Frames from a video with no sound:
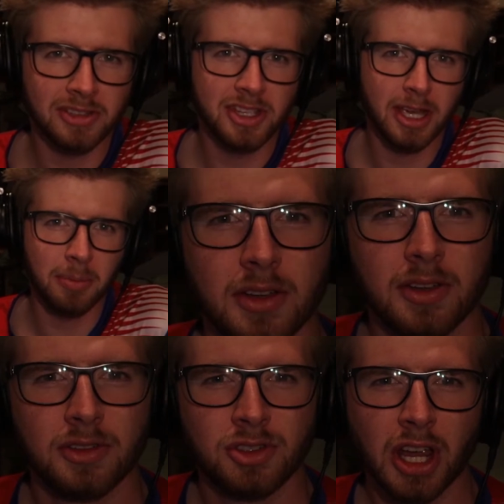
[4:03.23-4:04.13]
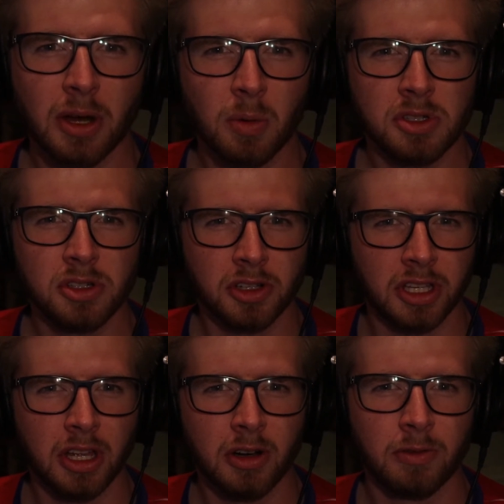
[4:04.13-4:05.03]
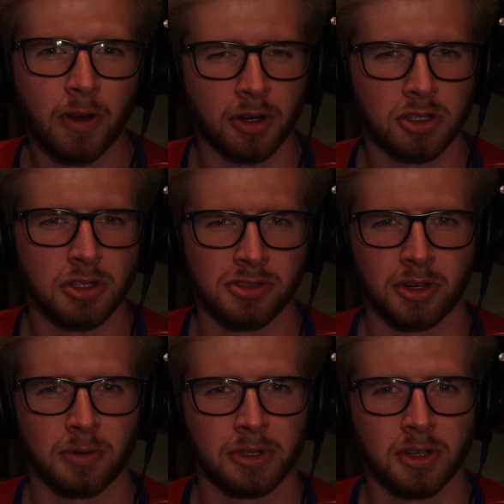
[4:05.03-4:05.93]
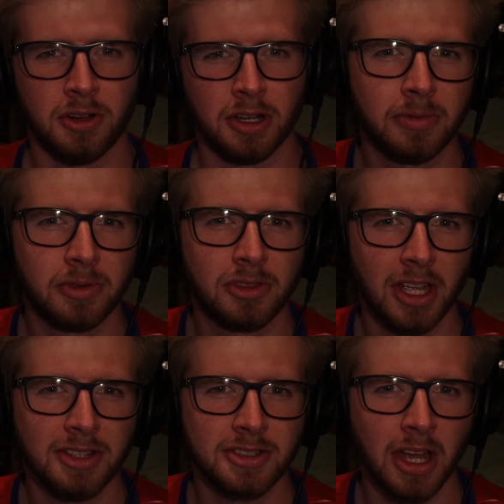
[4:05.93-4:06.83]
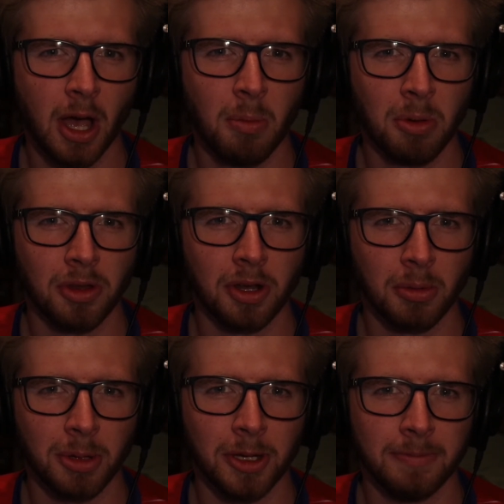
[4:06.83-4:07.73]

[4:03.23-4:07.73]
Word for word: tip, check what your getter functions are returning. Tends to help a little bit.